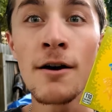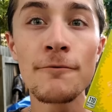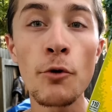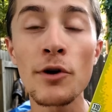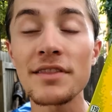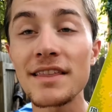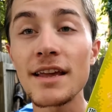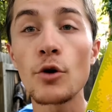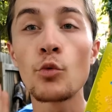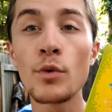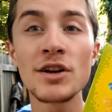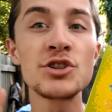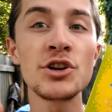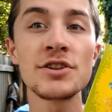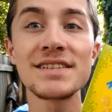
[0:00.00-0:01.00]
for the
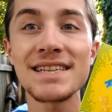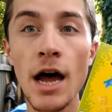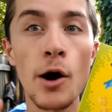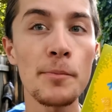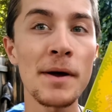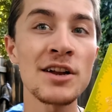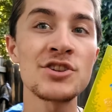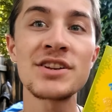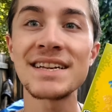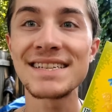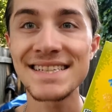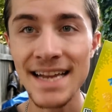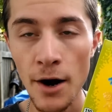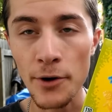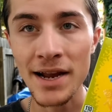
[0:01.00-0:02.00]
original Sour Patch Kids
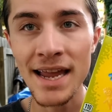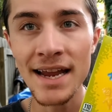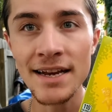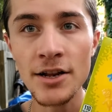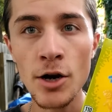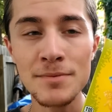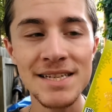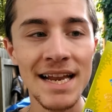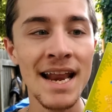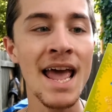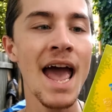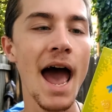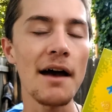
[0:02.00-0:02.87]
sour candy, you know what I'm saying?